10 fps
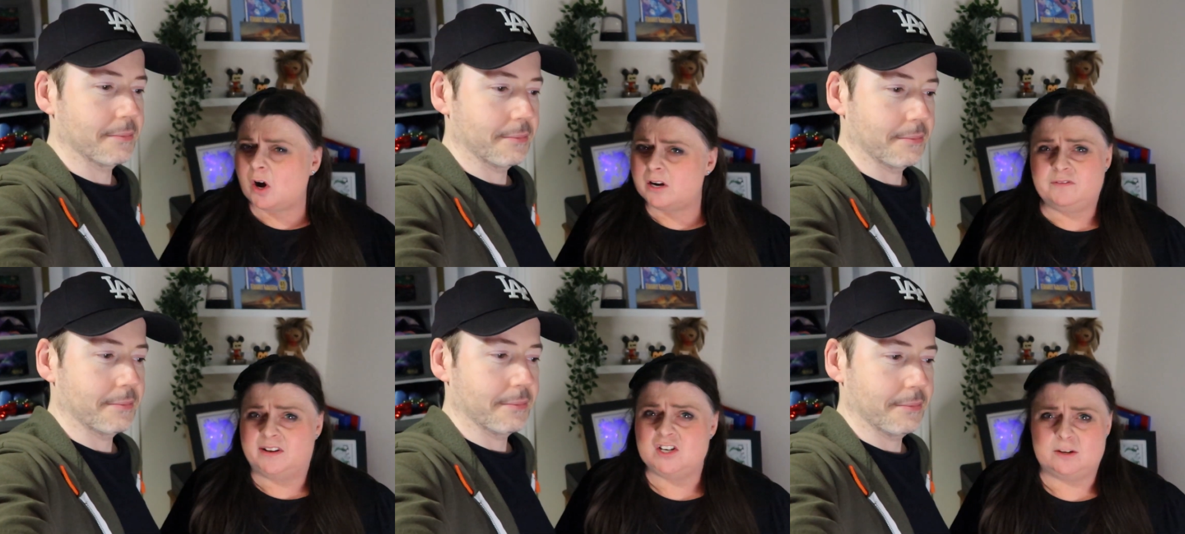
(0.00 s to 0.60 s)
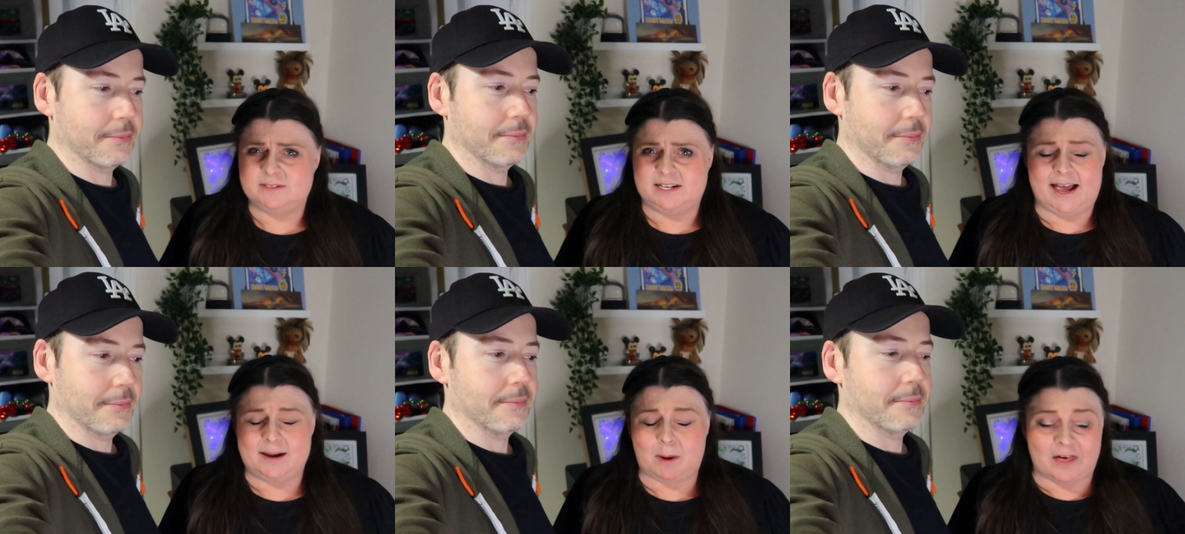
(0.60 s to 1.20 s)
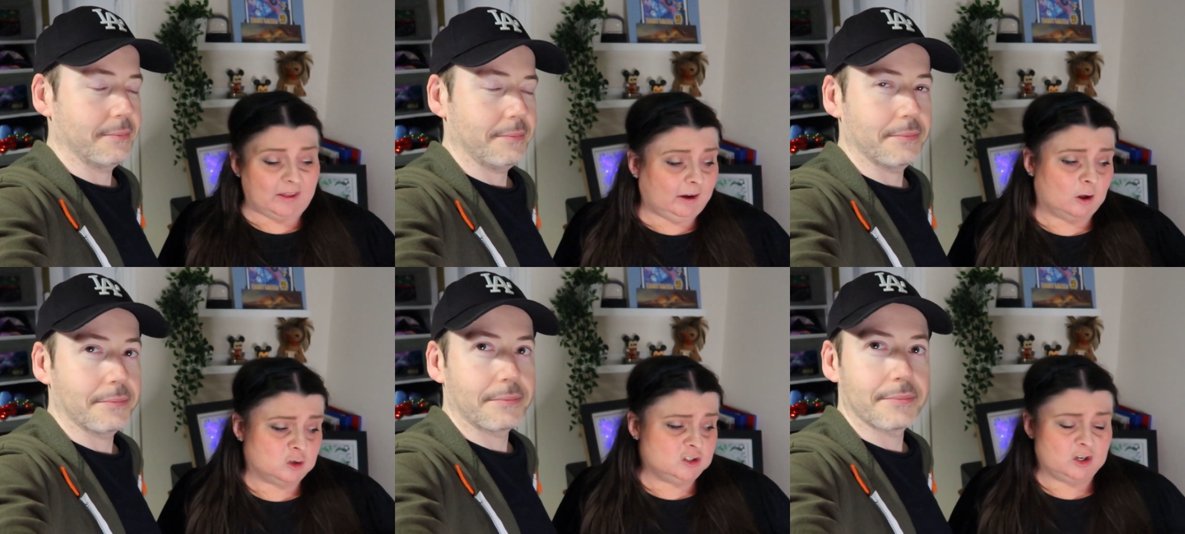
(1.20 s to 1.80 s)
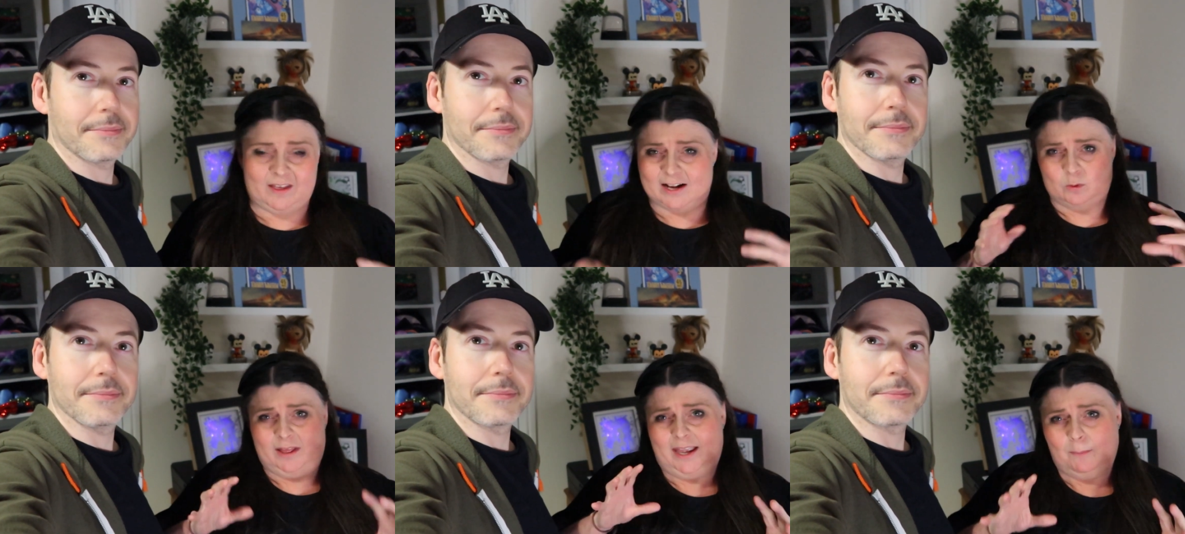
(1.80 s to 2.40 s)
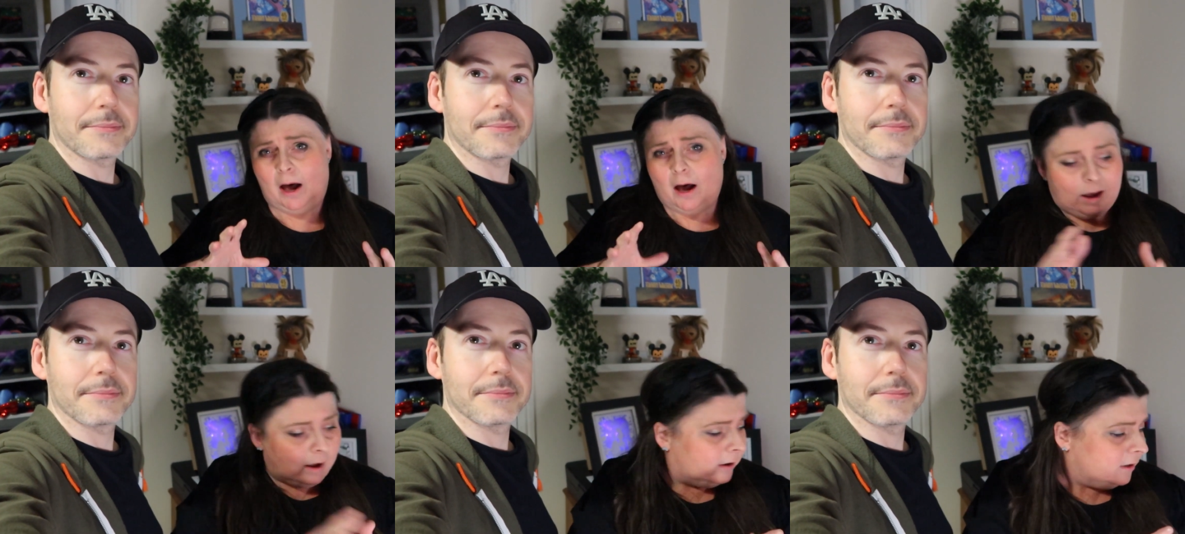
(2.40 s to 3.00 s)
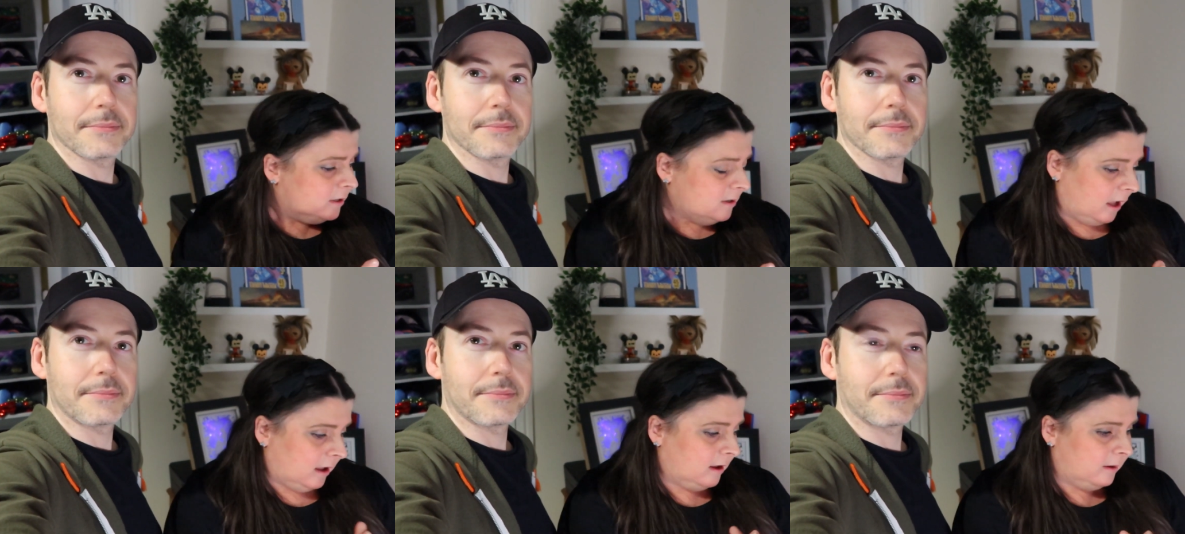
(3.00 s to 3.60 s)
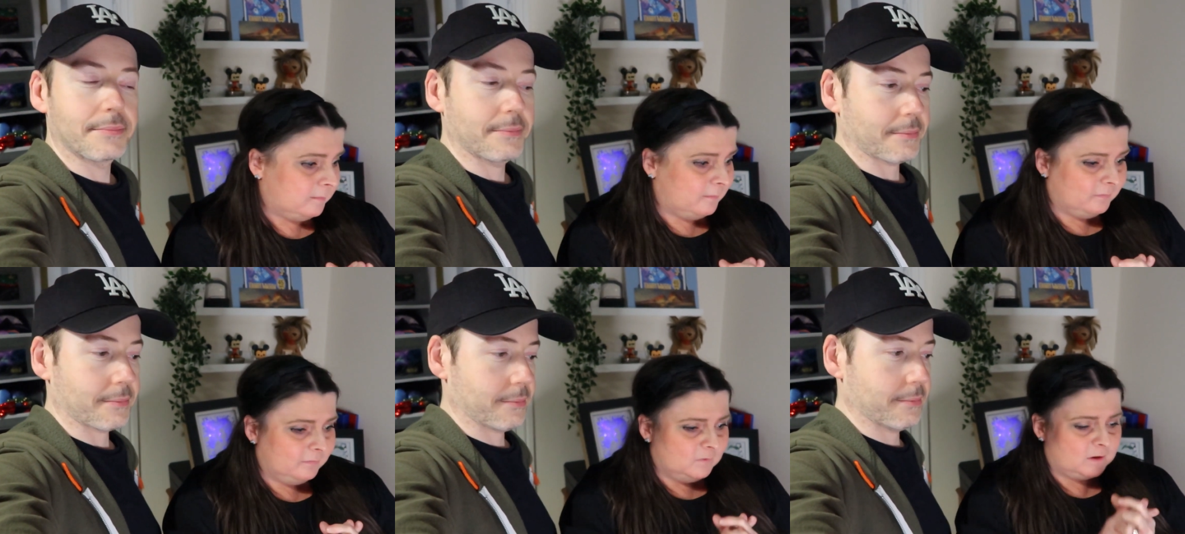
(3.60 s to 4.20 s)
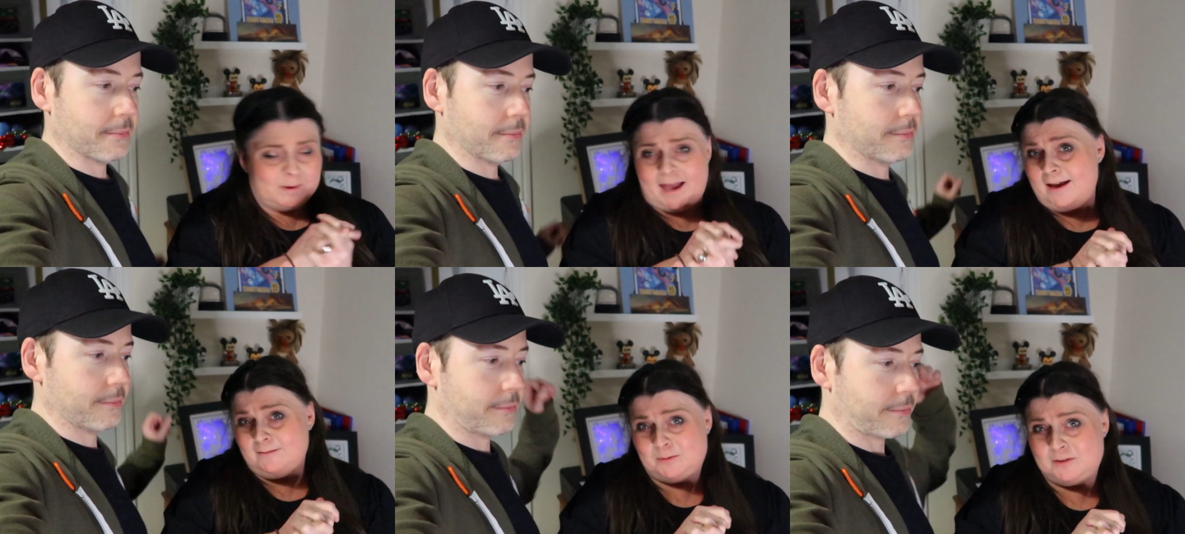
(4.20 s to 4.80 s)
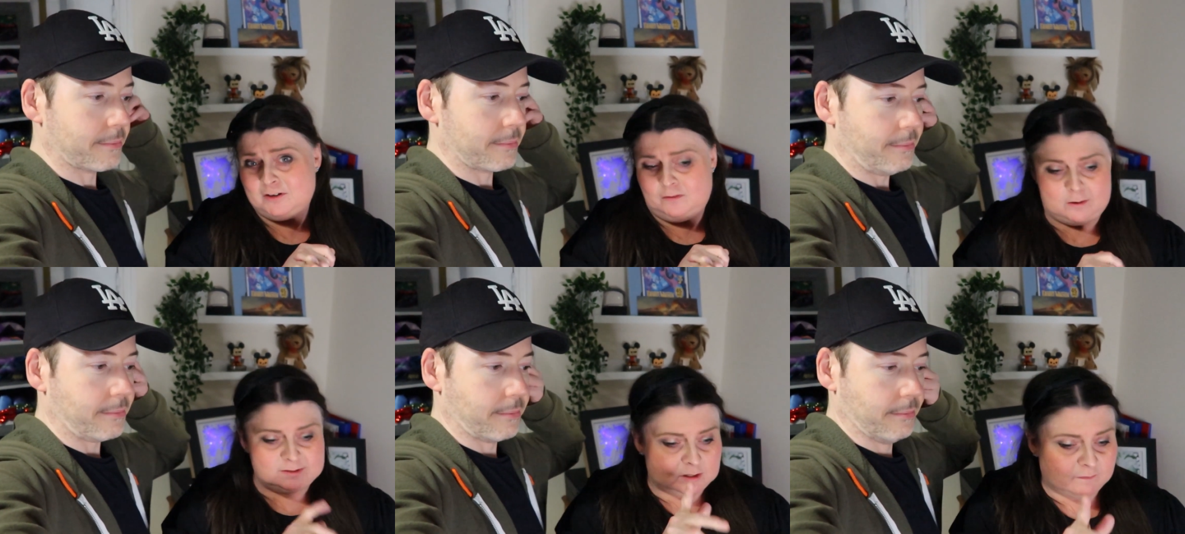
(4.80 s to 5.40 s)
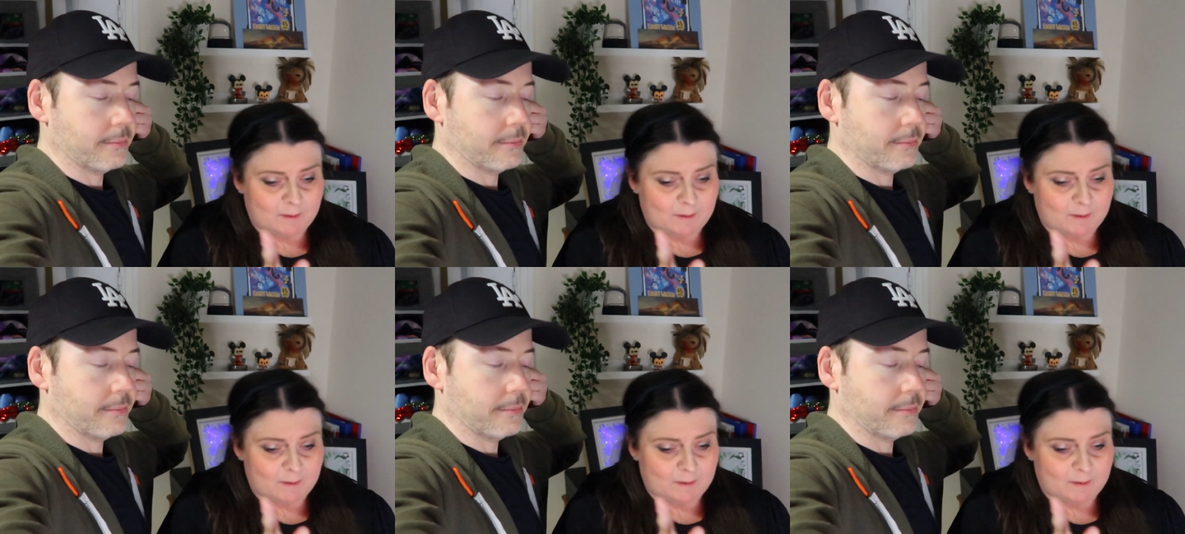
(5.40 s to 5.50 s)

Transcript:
Speaker 1: not going to finish them tonight, but I think I'll just do the actual ear part. Um, so yeah, so I'm going to do those. So the